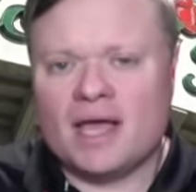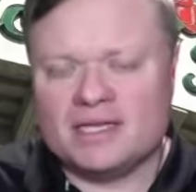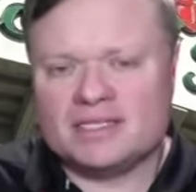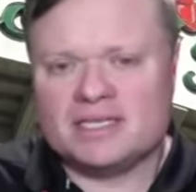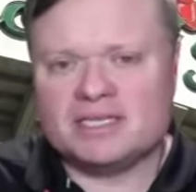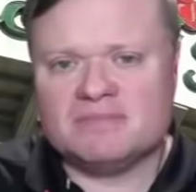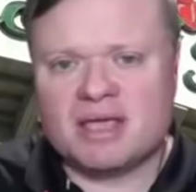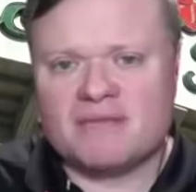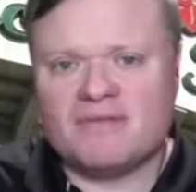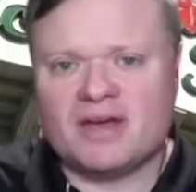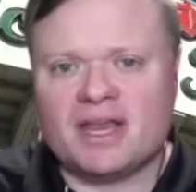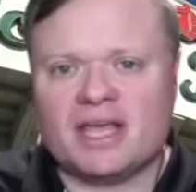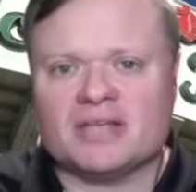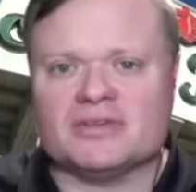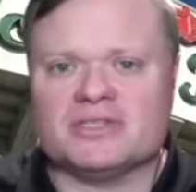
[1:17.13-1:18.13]
does this make
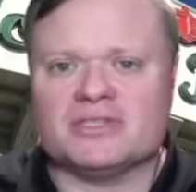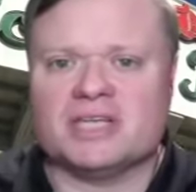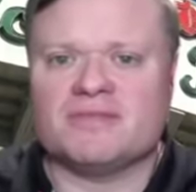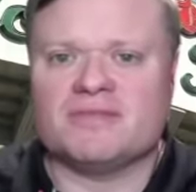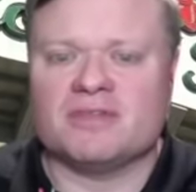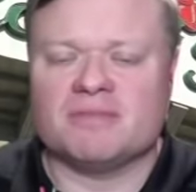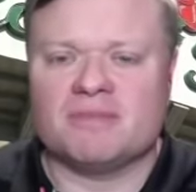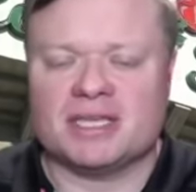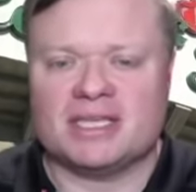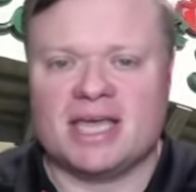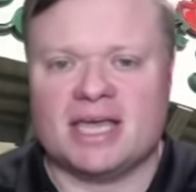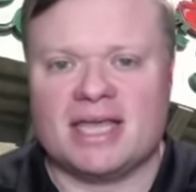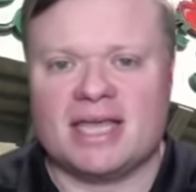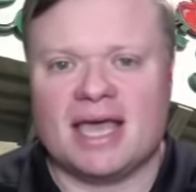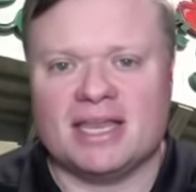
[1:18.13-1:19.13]
financial sense for the Big
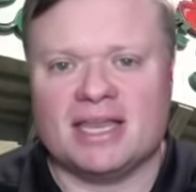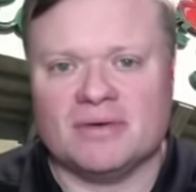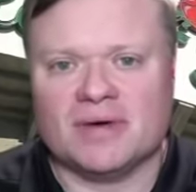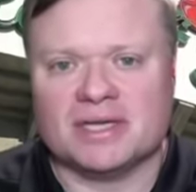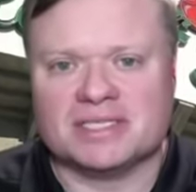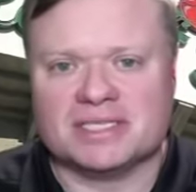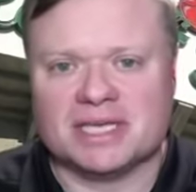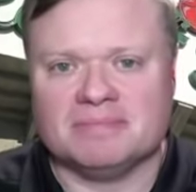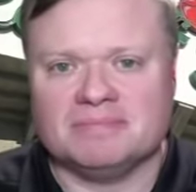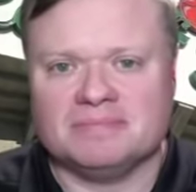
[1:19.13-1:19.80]
Ten to add USC?